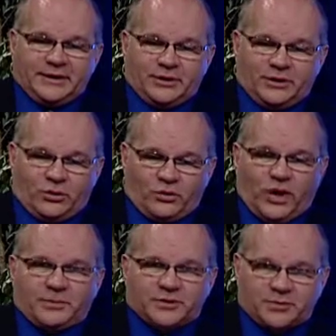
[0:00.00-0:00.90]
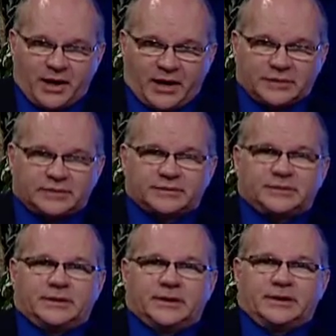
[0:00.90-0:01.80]
web space
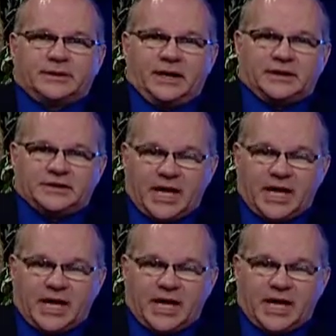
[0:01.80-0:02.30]
and